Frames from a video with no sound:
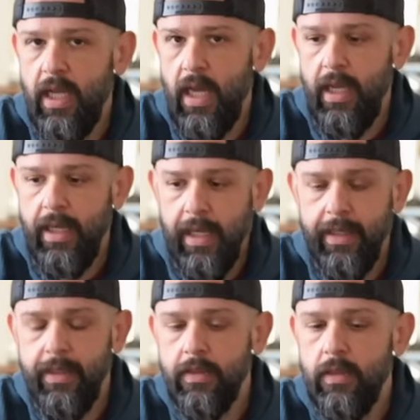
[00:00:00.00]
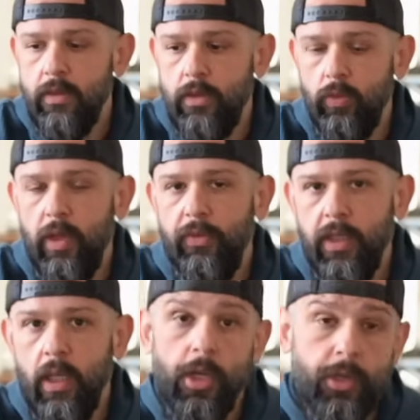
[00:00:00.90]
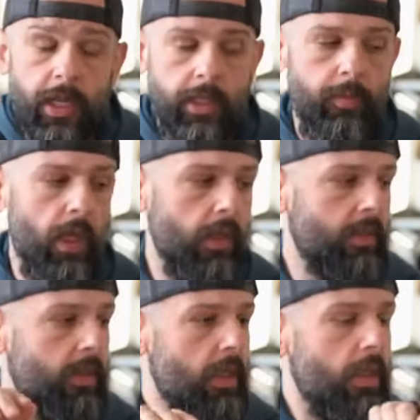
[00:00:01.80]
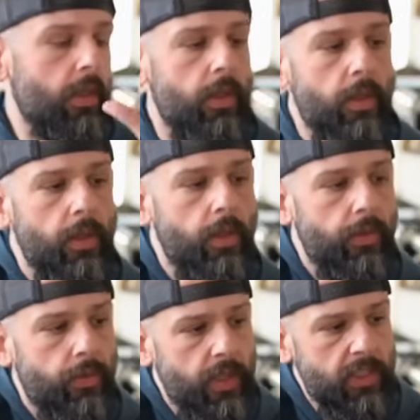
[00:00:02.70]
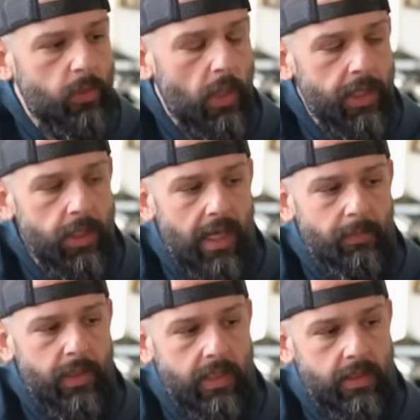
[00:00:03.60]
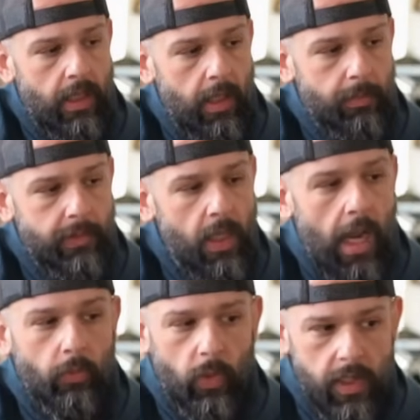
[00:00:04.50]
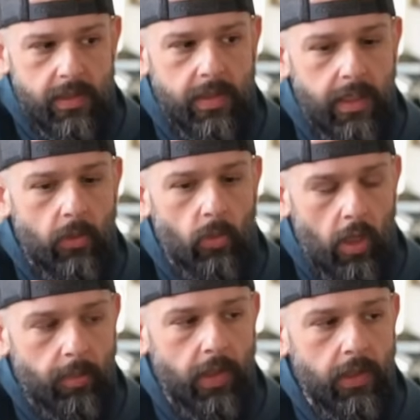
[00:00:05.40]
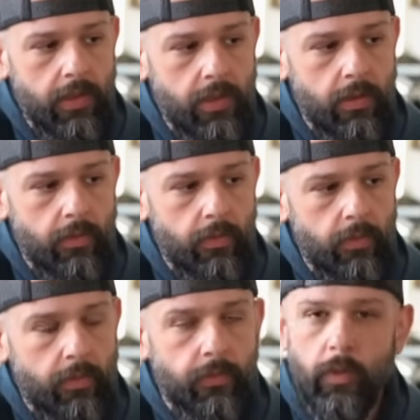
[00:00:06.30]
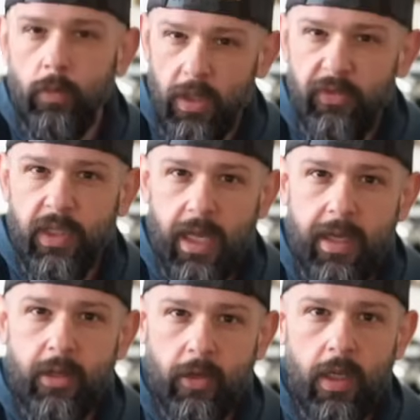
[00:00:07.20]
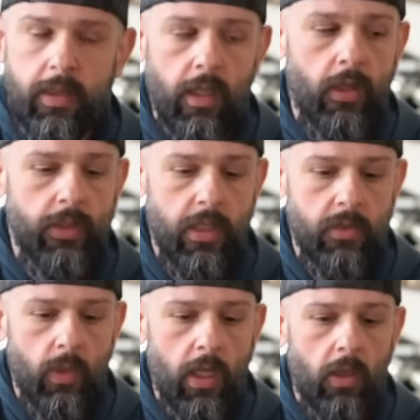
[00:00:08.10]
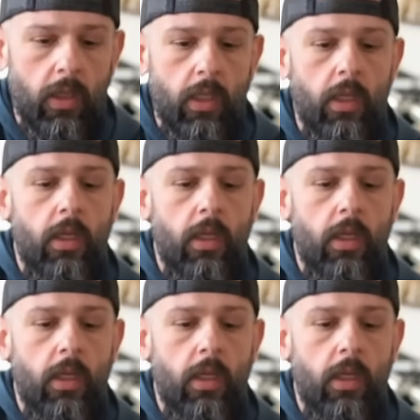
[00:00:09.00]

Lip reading: to high 80s, so roughly under 90 bucks. This one I picked up, I want to say at Walmart for roughly $80 or $90 as well.